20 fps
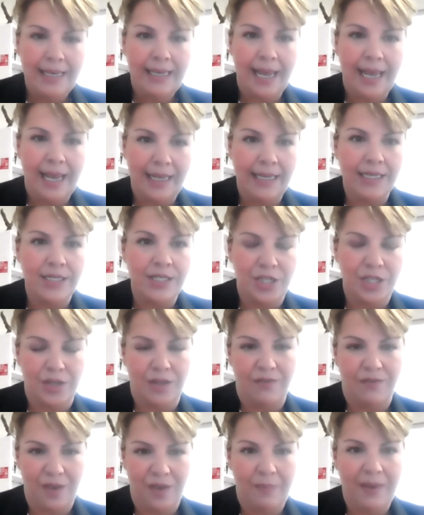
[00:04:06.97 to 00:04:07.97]
getting into
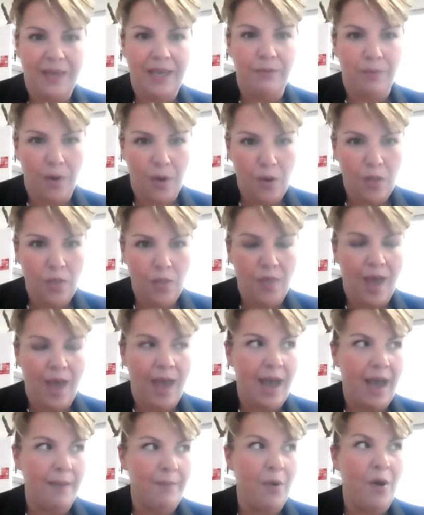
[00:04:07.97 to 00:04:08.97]
the VP role,
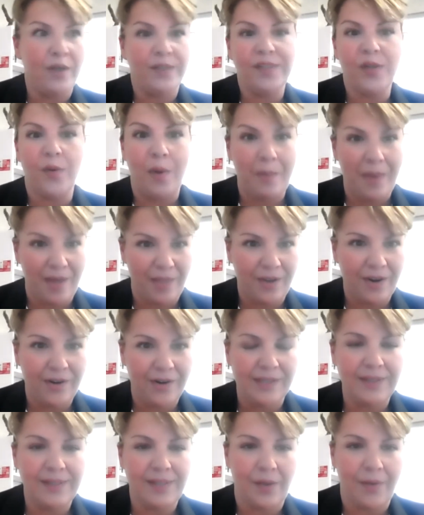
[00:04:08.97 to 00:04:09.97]
that I'm also a mother.
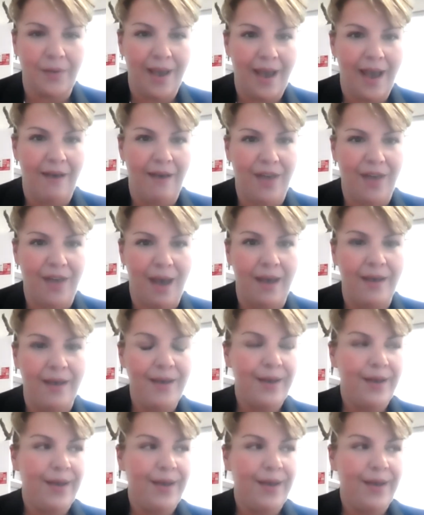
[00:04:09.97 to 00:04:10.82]
And so I have that